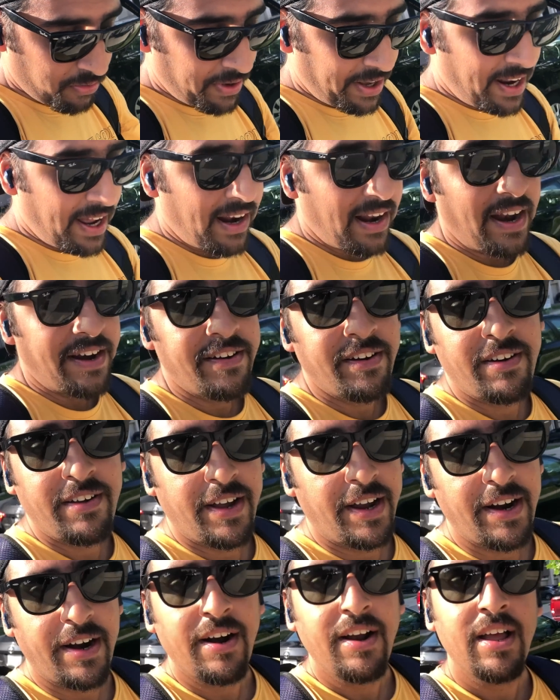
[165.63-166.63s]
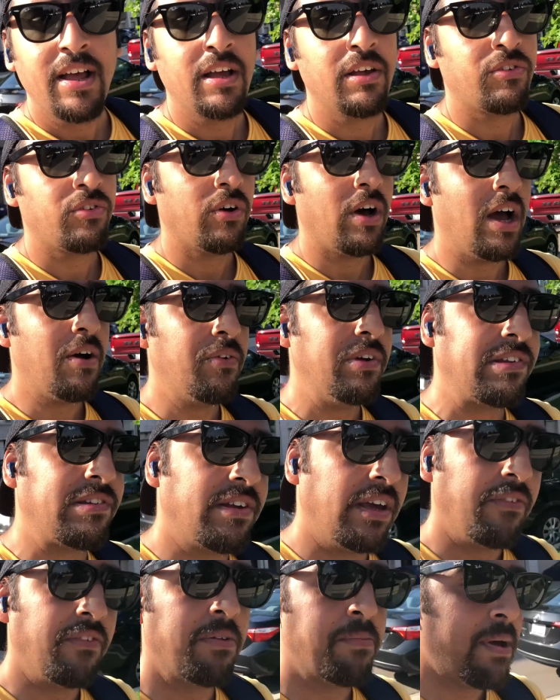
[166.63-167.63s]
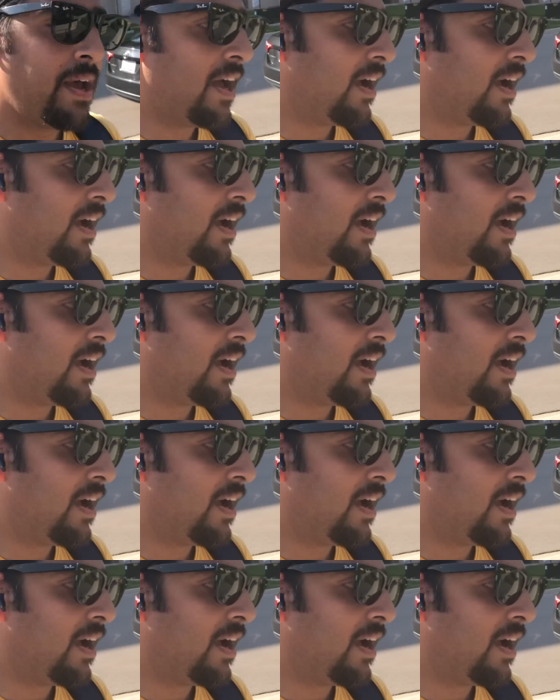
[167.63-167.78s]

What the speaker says: when I landed here, so I was staying with my